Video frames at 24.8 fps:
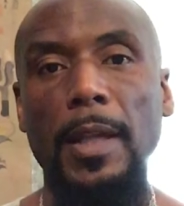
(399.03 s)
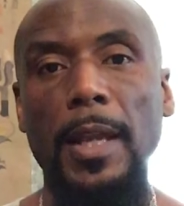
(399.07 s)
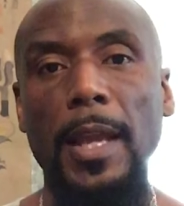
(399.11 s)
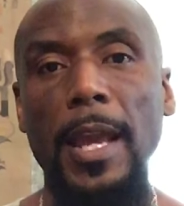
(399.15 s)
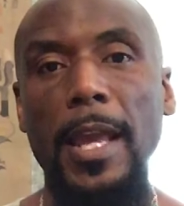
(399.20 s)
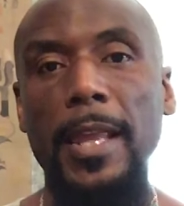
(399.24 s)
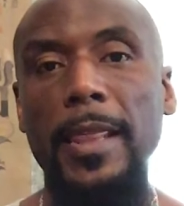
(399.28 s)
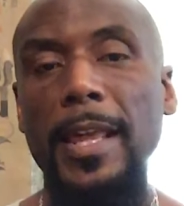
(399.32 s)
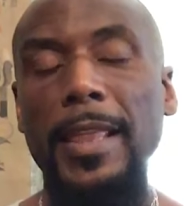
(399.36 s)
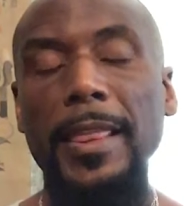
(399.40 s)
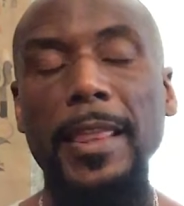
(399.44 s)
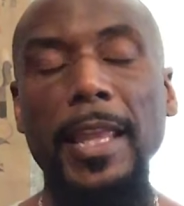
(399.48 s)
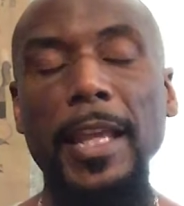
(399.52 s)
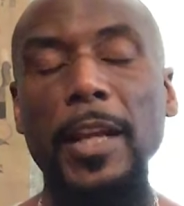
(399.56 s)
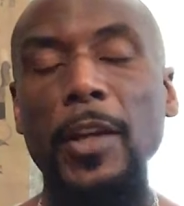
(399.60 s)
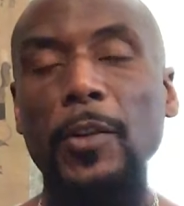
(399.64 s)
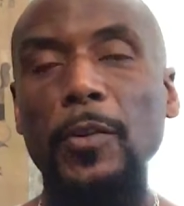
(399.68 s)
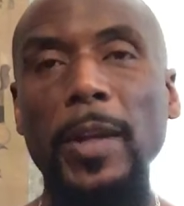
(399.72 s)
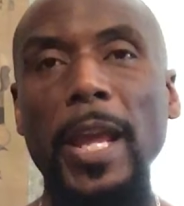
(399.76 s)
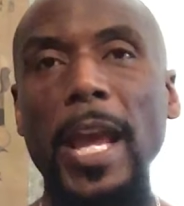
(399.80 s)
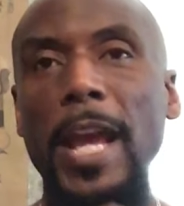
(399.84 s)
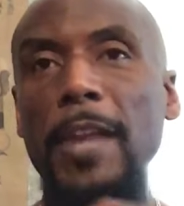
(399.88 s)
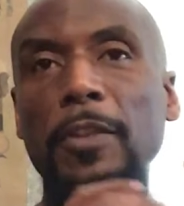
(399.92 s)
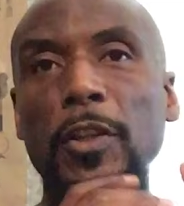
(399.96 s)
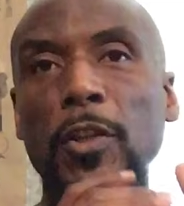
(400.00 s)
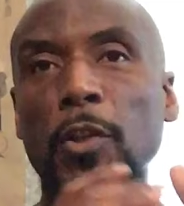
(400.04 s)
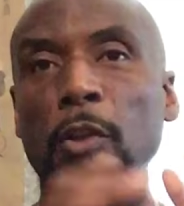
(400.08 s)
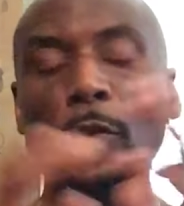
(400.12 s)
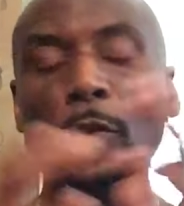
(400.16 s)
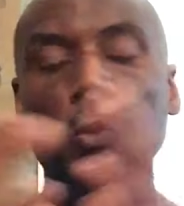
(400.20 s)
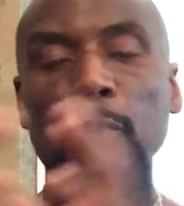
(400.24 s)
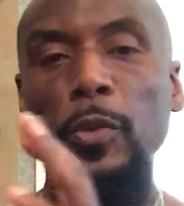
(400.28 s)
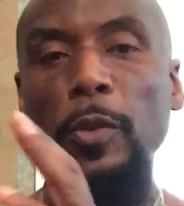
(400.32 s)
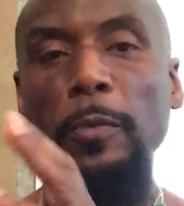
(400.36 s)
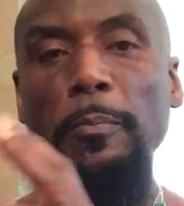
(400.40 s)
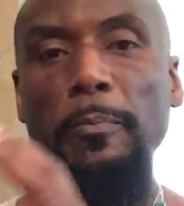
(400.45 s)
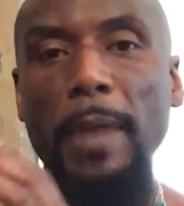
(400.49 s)
And that they don't have to go
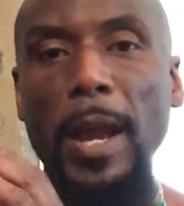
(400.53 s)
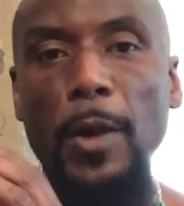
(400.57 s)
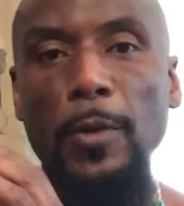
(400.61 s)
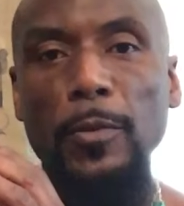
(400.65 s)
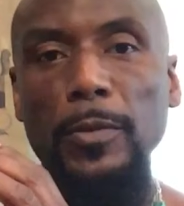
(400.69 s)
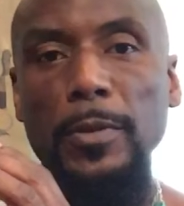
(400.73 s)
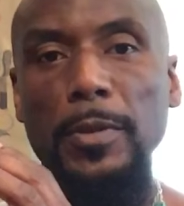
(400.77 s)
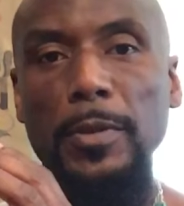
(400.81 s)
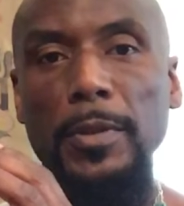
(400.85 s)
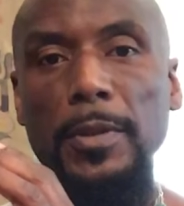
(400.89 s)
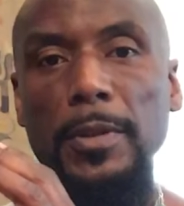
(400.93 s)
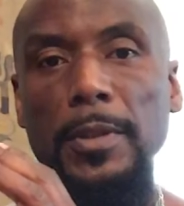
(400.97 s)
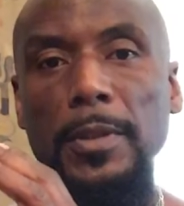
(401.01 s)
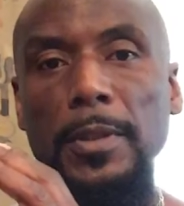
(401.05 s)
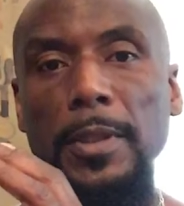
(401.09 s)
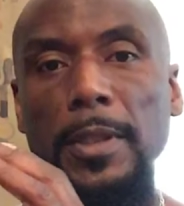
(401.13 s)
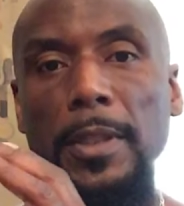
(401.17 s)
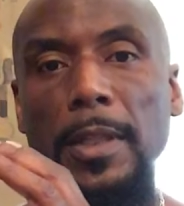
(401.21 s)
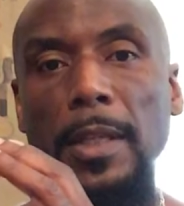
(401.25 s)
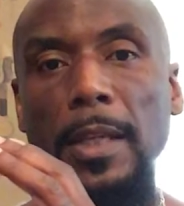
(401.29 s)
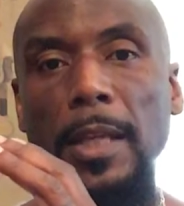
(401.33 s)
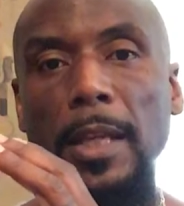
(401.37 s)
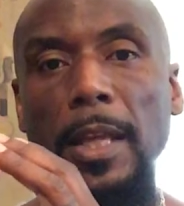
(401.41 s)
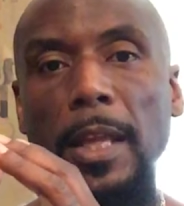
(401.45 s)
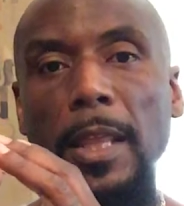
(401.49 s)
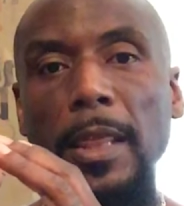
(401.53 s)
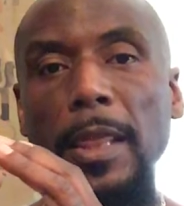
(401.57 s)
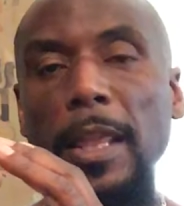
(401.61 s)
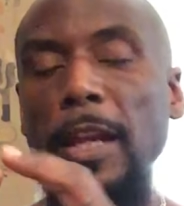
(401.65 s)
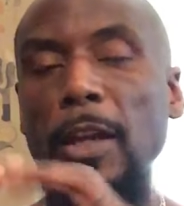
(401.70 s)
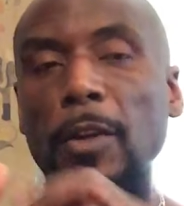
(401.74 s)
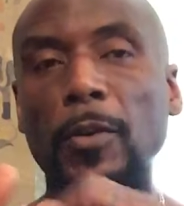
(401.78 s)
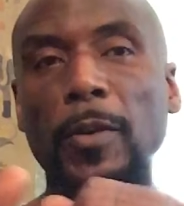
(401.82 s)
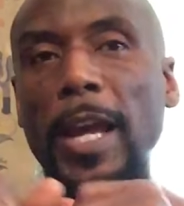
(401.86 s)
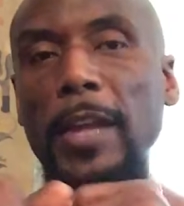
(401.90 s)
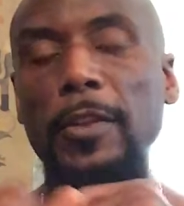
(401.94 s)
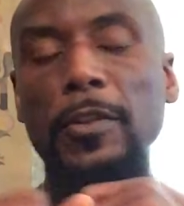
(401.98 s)
to a mountain, they
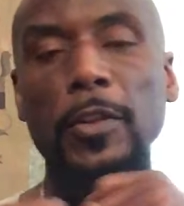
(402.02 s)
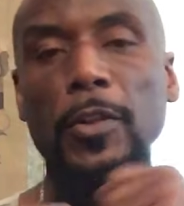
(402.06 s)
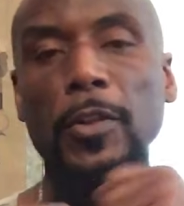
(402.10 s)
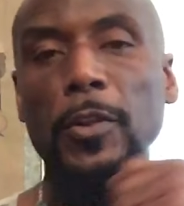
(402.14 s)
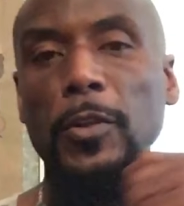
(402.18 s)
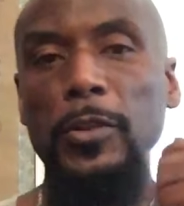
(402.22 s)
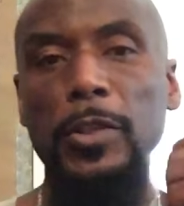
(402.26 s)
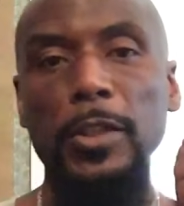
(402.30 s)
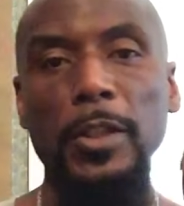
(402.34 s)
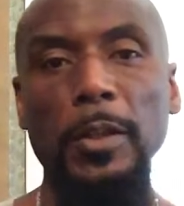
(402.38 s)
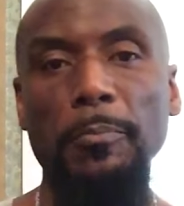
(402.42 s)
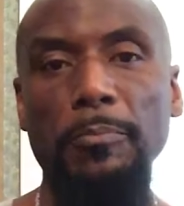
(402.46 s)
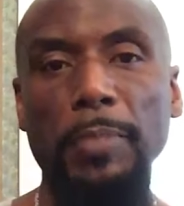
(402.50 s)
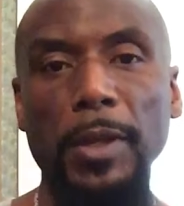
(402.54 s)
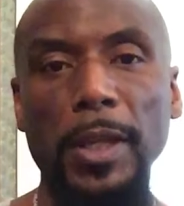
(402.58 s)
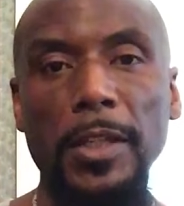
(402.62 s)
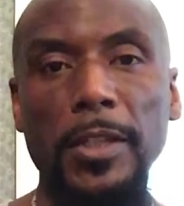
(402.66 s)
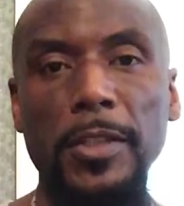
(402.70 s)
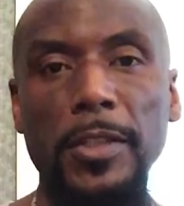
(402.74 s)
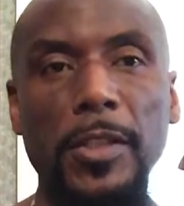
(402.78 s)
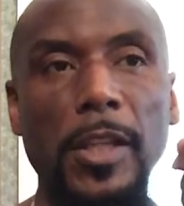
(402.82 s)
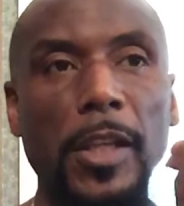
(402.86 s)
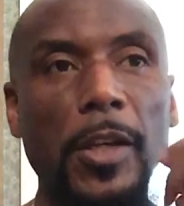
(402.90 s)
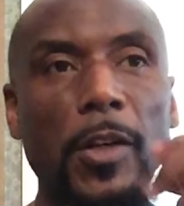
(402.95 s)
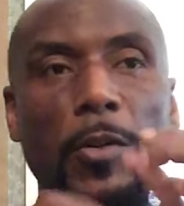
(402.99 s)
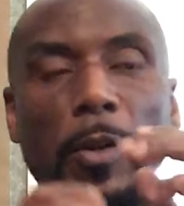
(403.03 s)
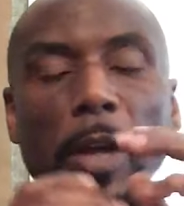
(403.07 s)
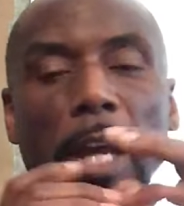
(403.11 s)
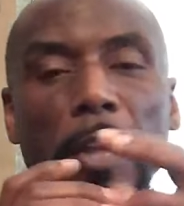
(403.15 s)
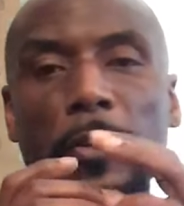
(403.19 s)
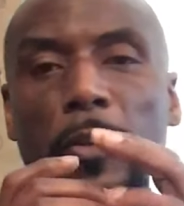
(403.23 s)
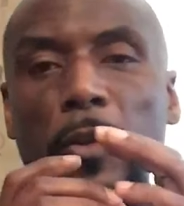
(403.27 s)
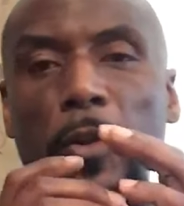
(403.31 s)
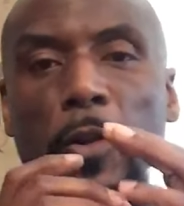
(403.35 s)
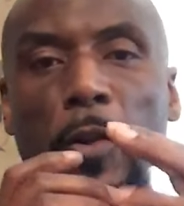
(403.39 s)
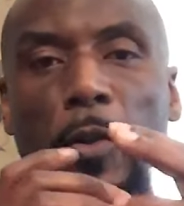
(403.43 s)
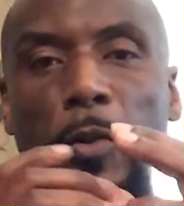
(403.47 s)
don't have to go to the beach, they don't have
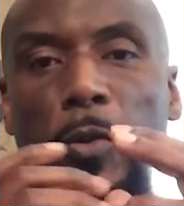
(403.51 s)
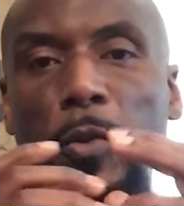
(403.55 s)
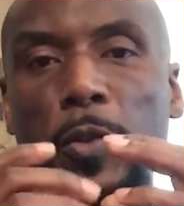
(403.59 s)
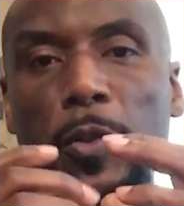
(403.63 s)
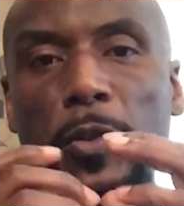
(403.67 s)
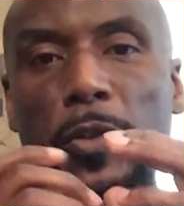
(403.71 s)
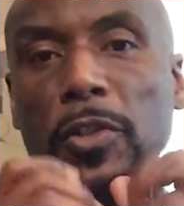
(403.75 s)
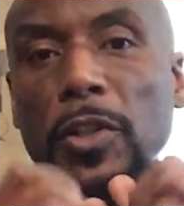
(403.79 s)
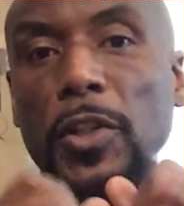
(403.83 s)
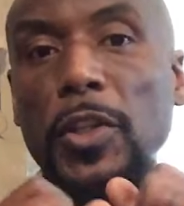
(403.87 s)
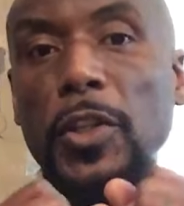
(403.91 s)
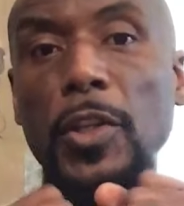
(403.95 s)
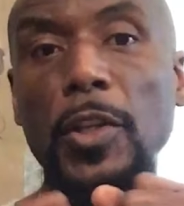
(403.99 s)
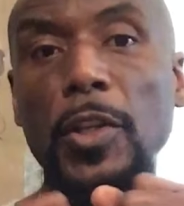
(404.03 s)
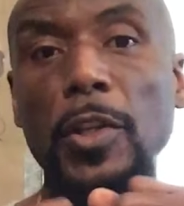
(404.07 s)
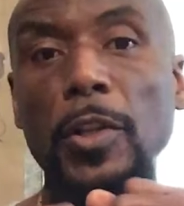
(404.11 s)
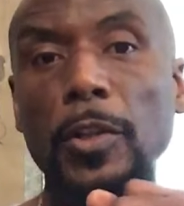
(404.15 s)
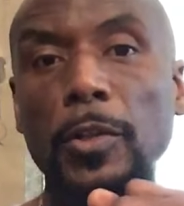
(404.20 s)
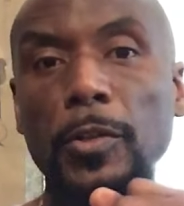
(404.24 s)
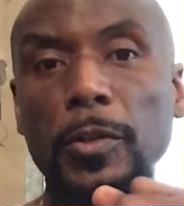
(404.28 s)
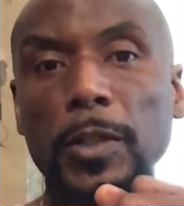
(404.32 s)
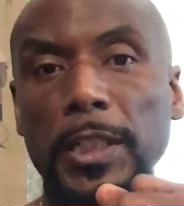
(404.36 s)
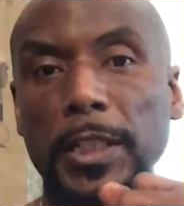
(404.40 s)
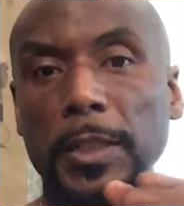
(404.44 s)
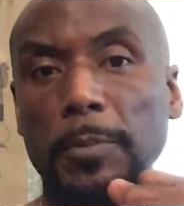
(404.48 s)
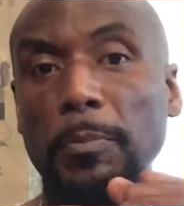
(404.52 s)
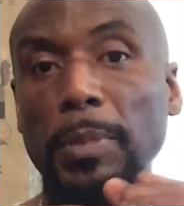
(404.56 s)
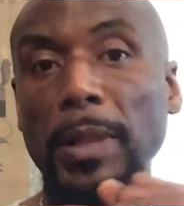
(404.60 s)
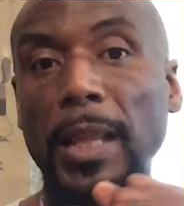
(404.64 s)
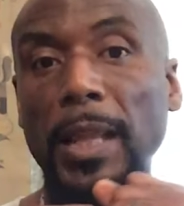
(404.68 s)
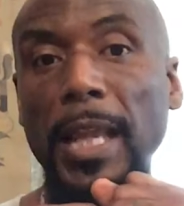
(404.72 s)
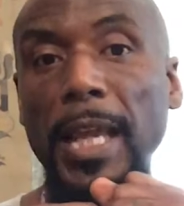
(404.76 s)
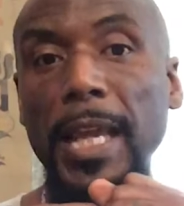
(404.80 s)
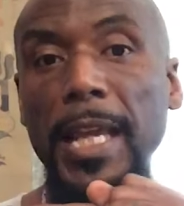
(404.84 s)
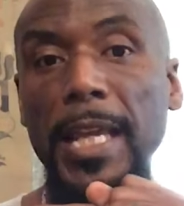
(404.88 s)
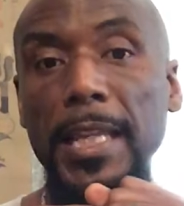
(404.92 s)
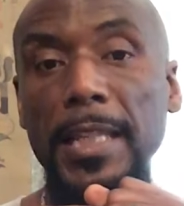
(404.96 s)
to go to a secluded
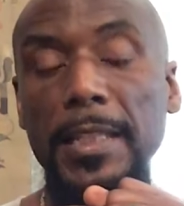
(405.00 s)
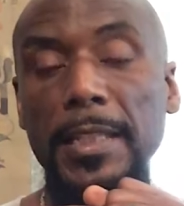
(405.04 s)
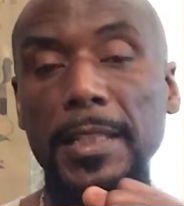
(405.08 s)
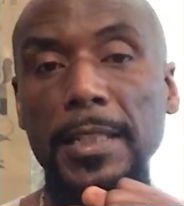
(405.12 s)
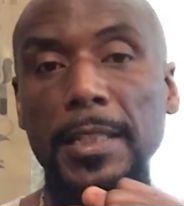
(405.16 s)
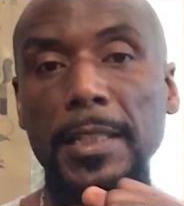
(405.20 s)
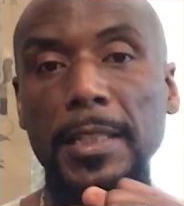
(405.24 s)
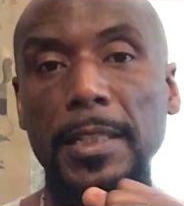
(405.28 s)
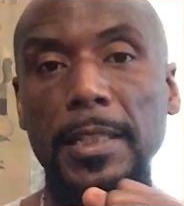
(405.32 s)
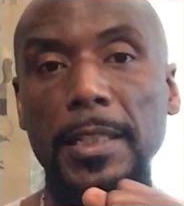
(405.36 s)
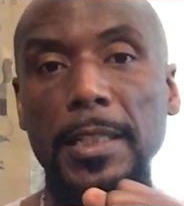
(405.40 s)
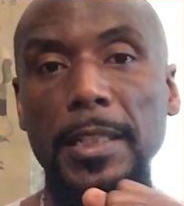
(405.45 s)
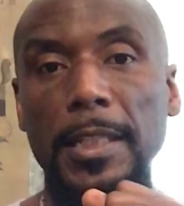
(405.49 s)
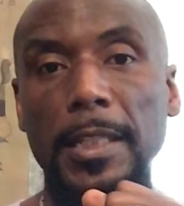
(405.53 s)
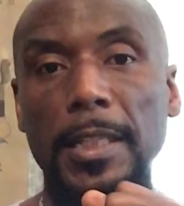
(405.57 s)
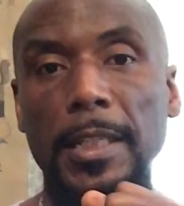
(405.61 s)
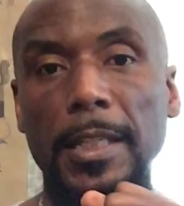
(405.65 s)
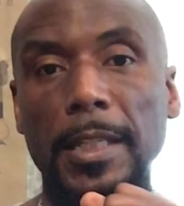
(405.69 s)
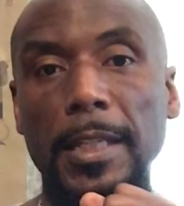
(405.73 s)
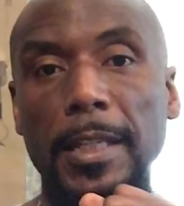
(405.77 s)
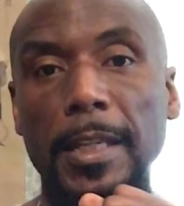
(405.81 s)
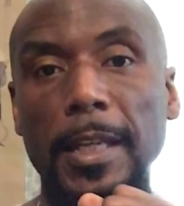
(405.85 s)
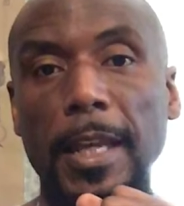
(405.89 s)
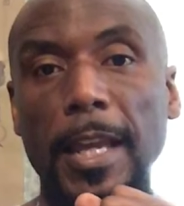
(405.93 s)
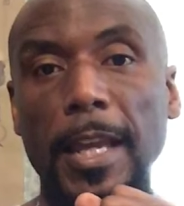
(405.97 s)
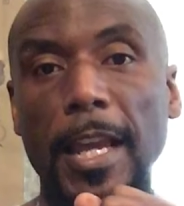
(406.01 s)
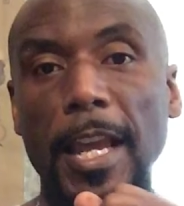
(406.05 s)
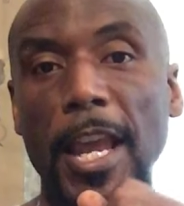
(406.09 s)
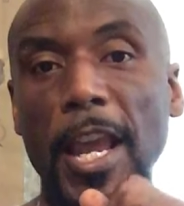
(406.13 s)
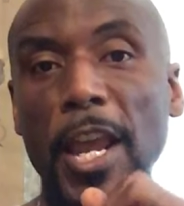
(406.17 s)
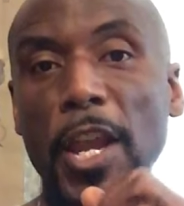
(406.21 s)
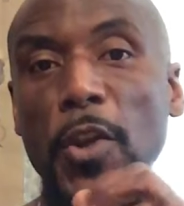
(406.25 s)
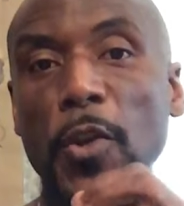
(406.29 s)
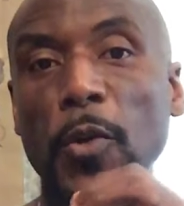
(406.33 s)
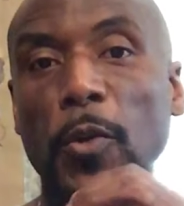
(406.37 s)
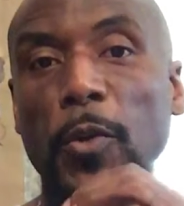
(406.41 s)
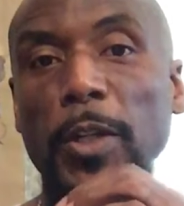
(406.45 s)
place
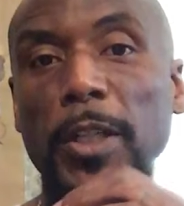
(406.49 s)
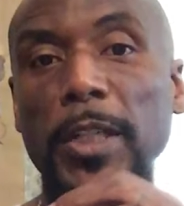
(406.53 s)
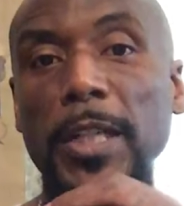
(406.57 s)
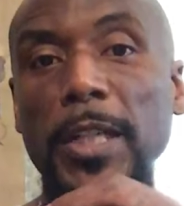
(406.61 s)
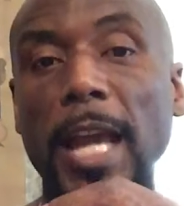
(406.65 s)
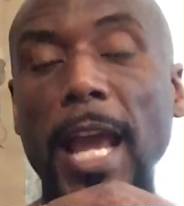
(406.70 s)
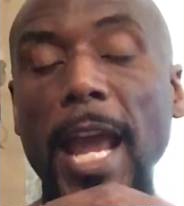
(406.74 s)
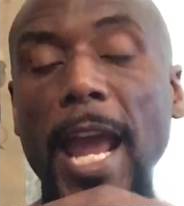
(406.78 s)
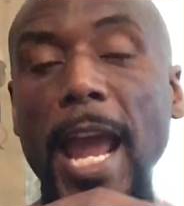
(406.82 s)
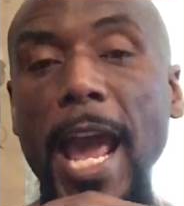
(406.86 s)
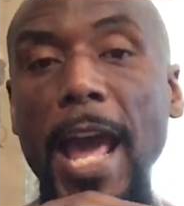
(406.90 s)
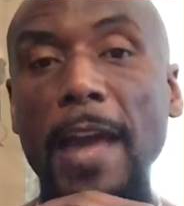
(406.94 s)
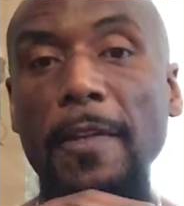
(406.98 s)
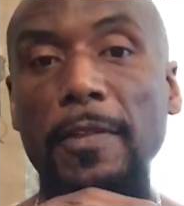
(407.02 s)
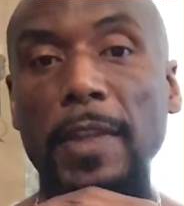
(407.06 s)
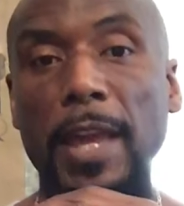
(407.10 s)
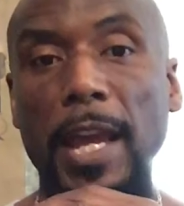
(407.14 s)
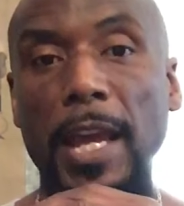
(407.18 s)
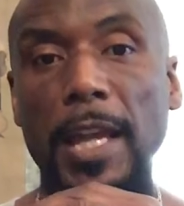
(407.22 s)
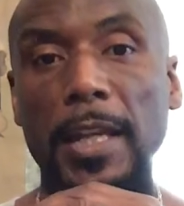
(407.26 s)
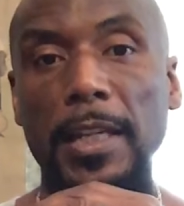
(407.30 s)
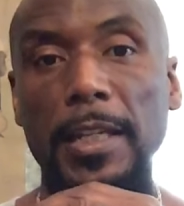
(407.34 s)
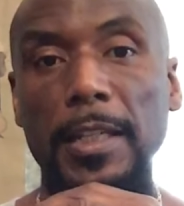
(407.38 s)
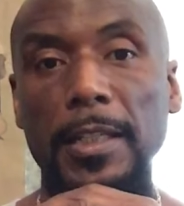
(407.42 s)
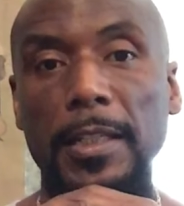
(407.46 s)
in order to have that,